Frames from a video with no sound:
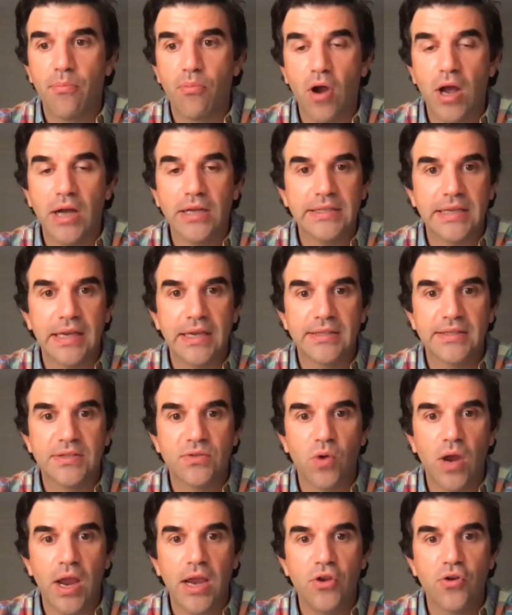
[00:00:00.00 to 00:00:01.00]
process,
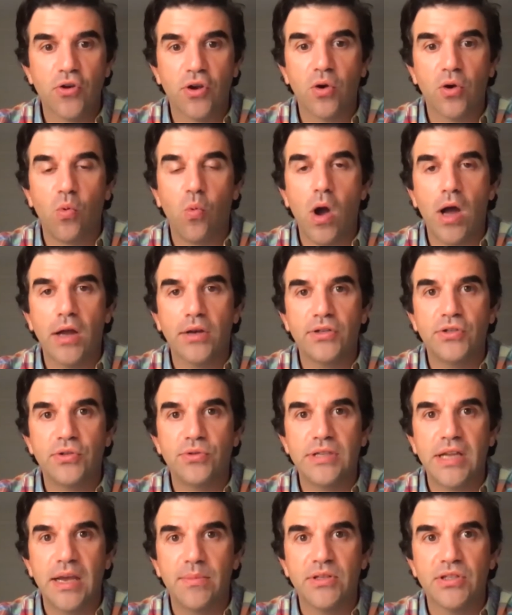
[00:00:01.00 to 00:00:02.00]
right? You're going to want to
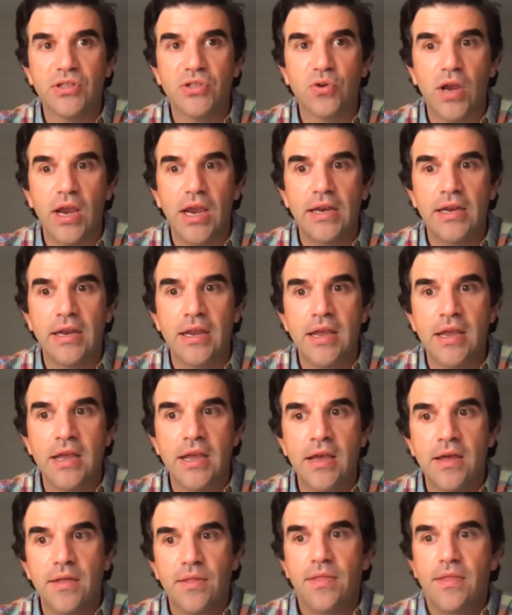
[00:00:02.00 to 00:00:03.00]
demonstrate
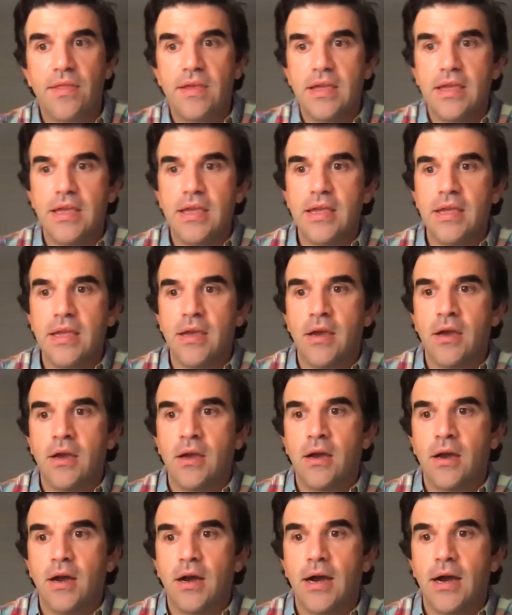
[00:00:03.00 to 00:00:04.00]
the.
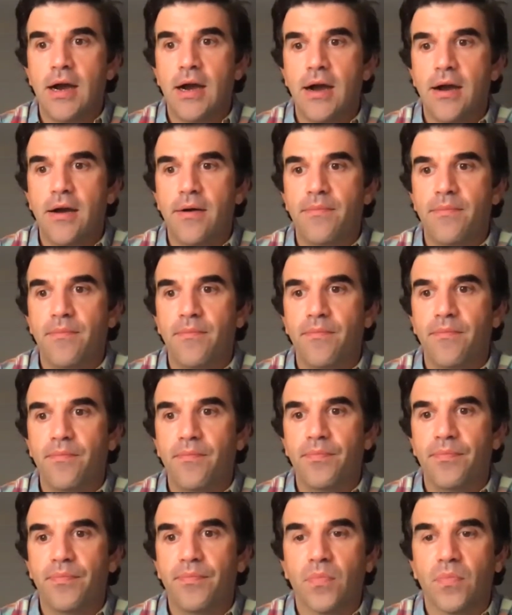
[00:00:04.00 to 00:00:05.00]
Um,
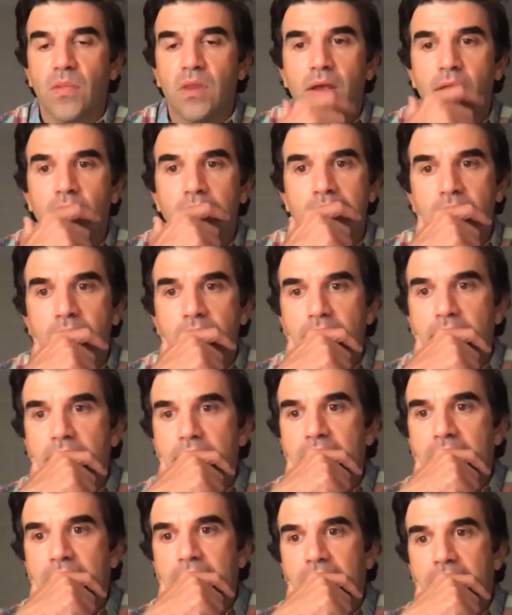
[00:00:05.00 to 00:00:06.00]

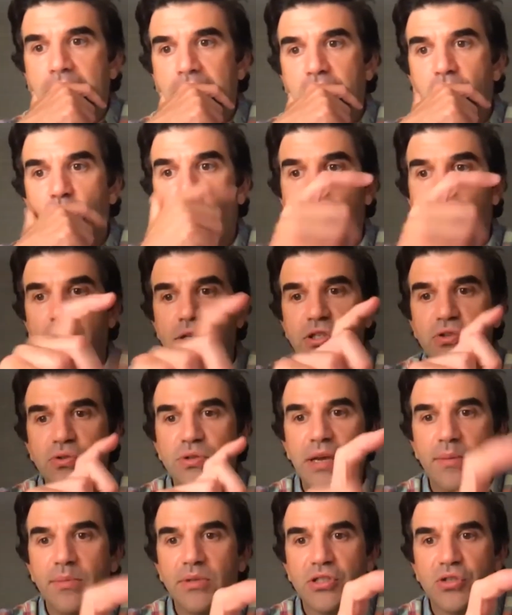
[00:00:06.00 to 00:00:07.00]
uh, you want to
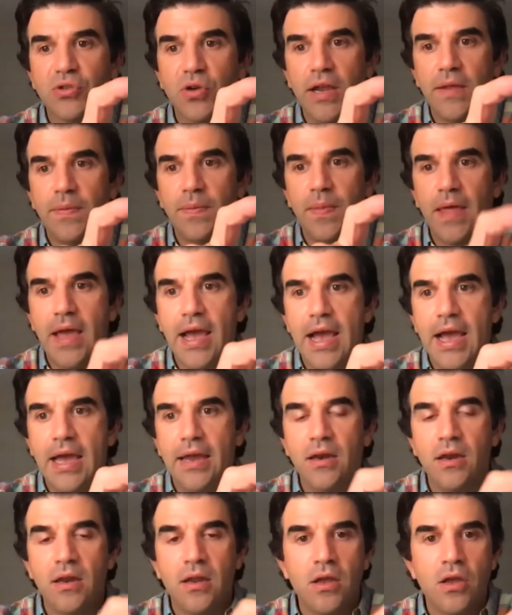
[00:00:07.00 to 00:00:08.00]
demonstrate
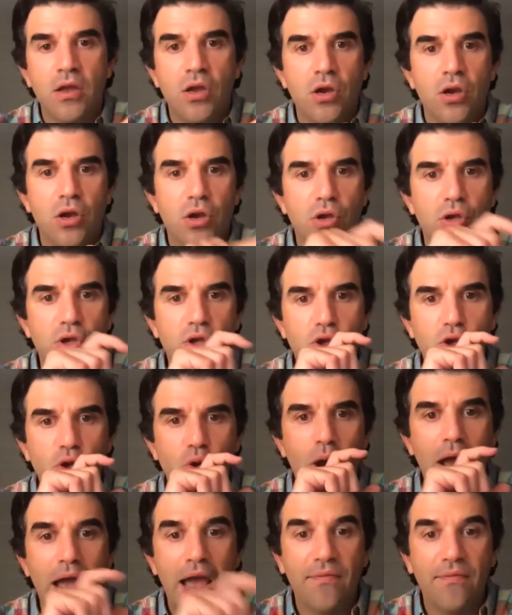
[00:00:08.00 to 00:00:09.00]
that you
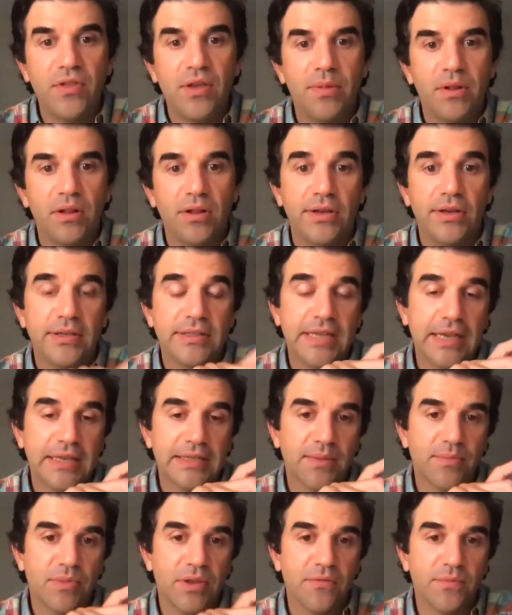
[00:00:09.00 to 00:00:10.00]
have the ability to take
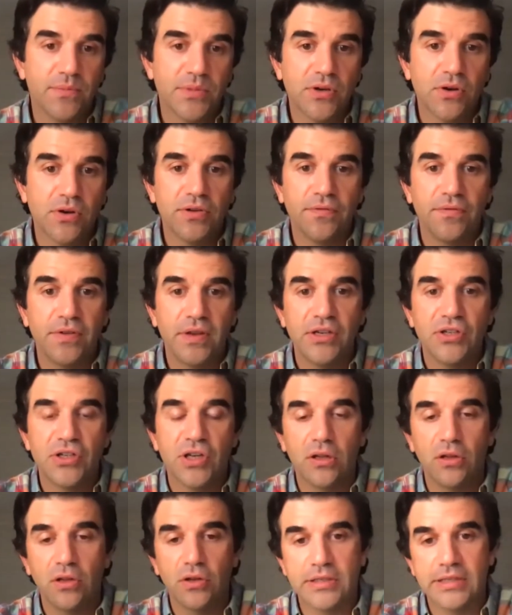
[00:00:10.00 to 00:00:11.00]
something from start to finish on
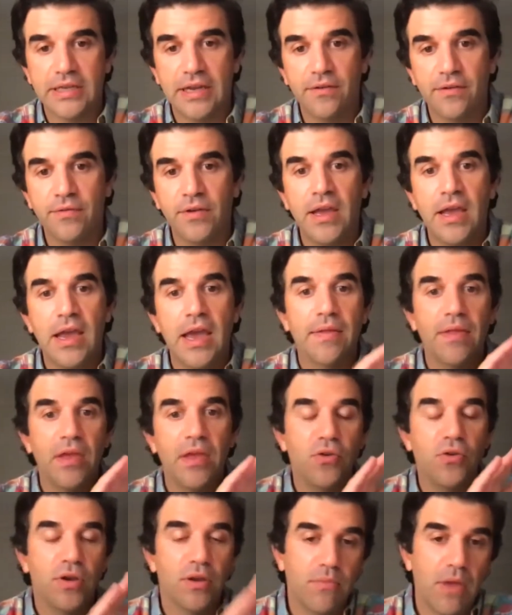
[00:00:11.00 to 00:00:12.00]
a look dev, and that
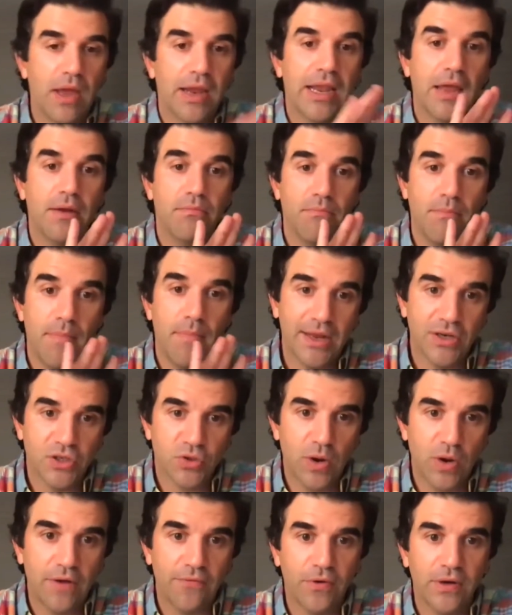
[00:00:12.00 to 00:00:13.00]
you can again match
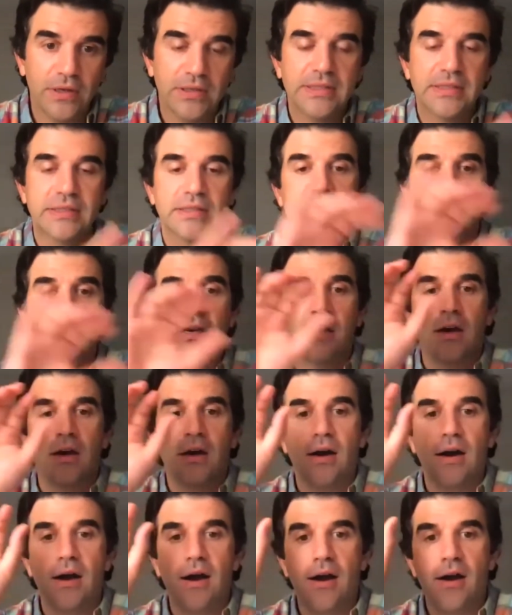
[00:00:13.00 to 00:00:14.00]
reference
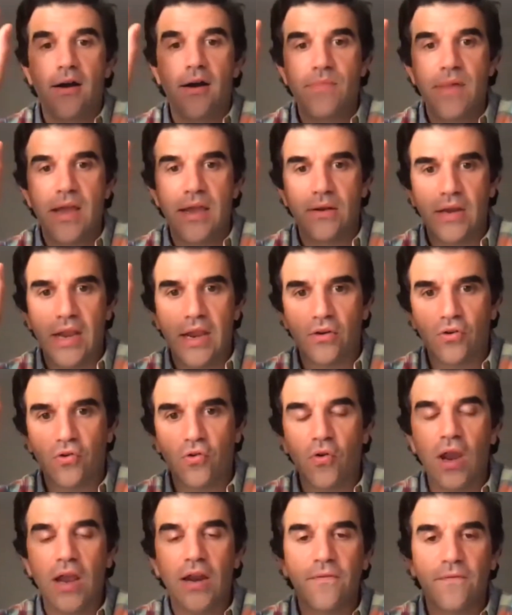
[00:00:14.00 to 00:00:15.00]
um, and, and
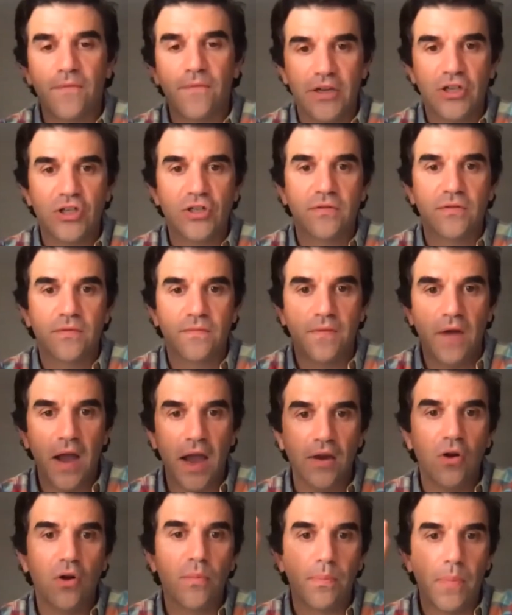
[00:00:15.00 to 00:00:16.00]
create a finished,
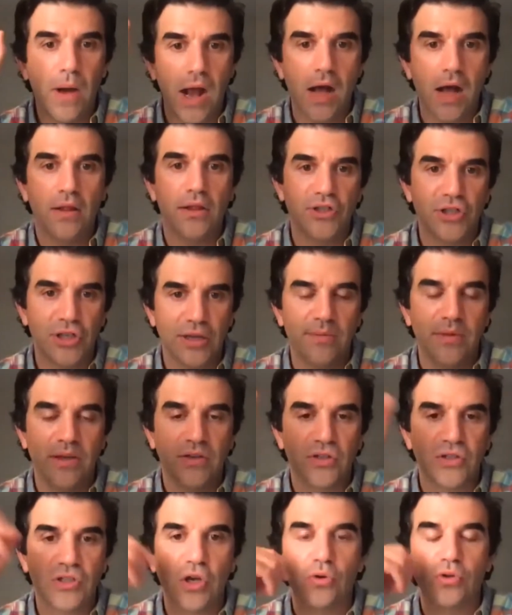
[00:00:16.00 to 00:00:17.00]
final, polished
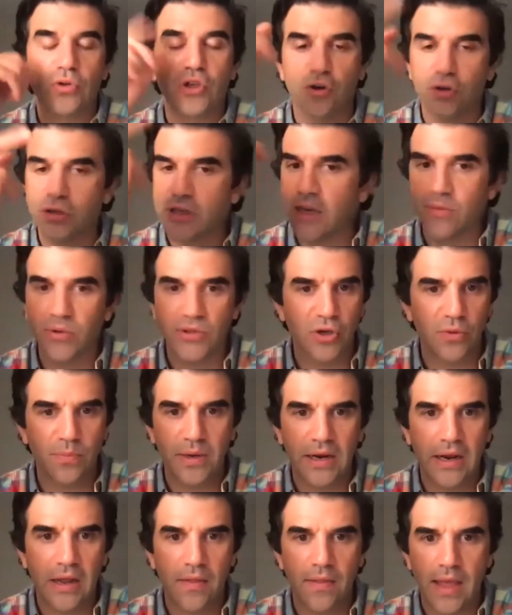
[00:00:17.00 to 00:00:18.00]
image. So turntables are
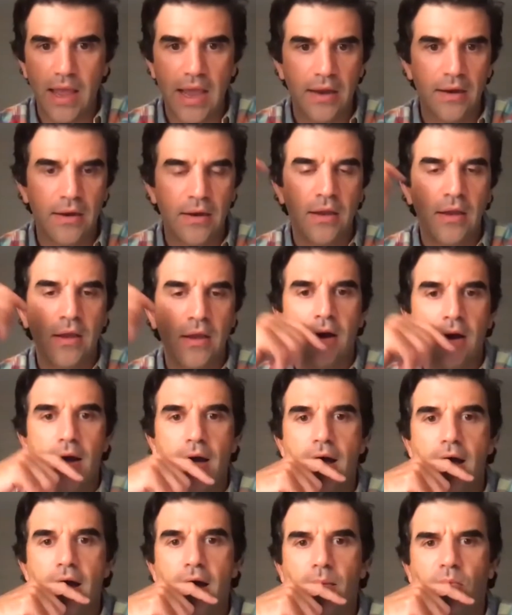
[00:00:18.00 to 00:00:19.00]
big on that.
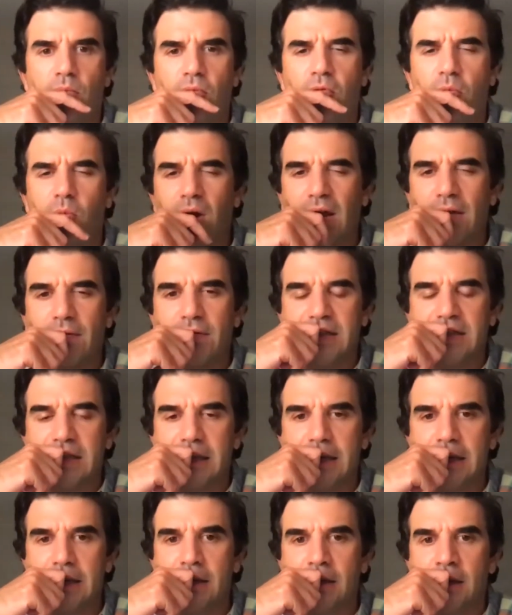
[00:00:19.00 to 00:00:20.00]
Um, from what I've
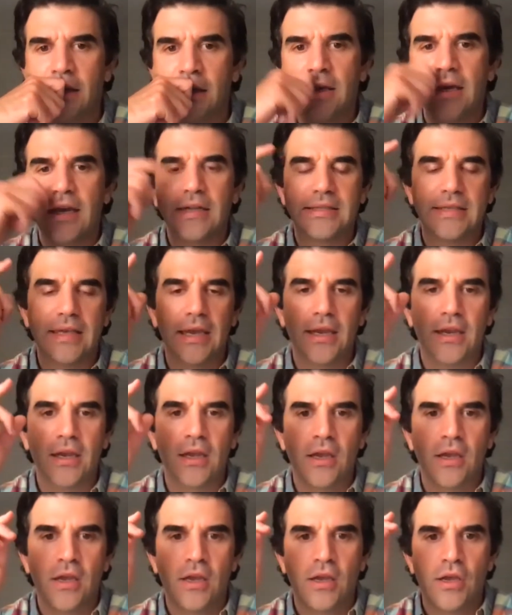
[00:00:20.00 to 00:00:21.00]
seen, it's like
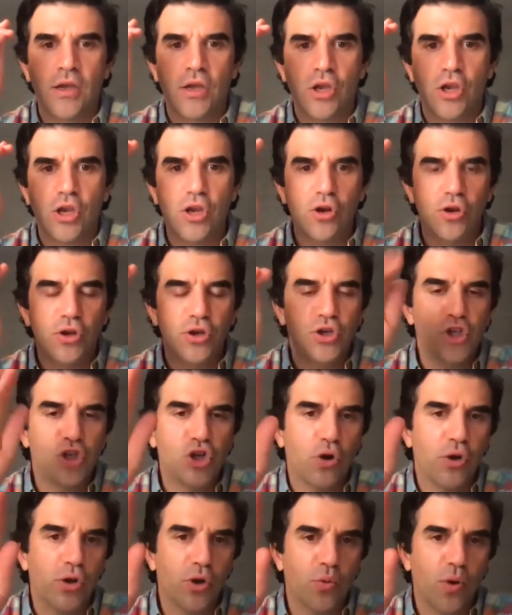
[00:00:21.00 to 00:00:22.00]
you know you
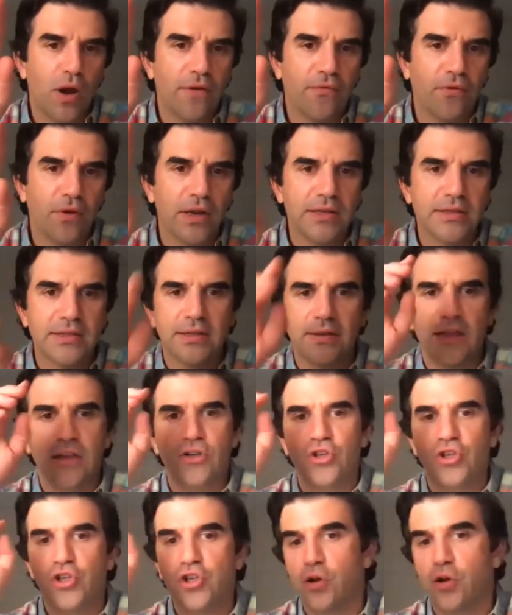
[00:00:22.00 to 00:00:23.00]
show your reference then
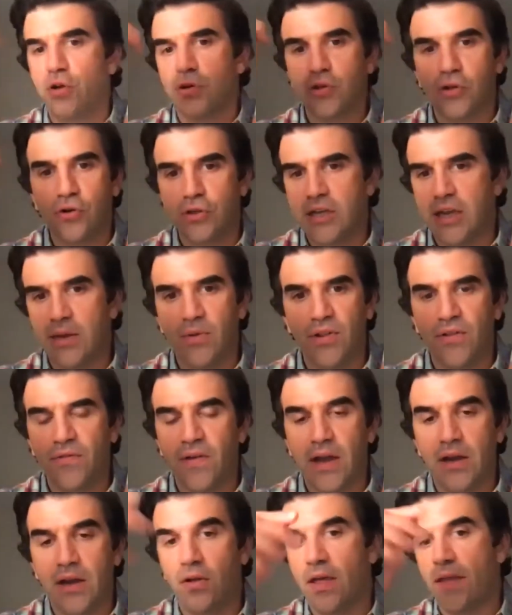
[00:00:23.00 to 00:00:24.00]
you show your turntable the
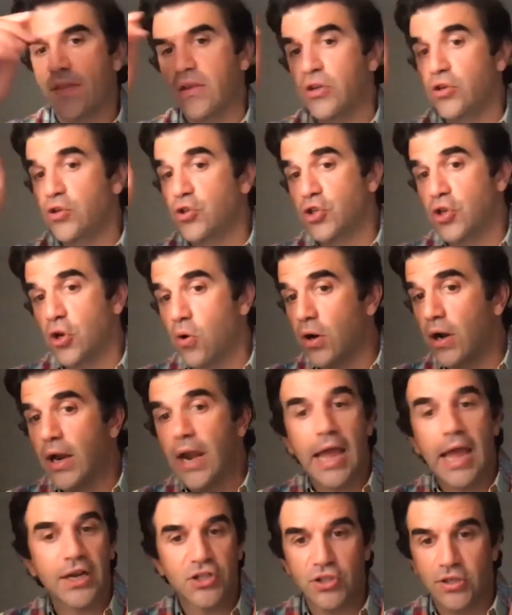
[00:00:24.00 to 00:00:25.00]
final and then you show it in
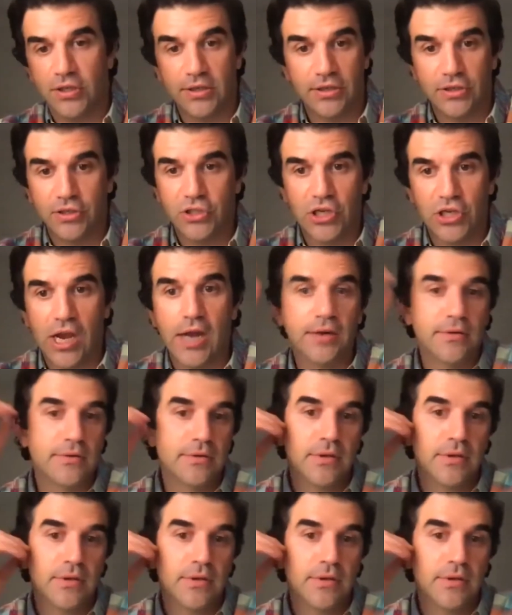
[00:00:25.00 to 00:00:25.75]
action in a shot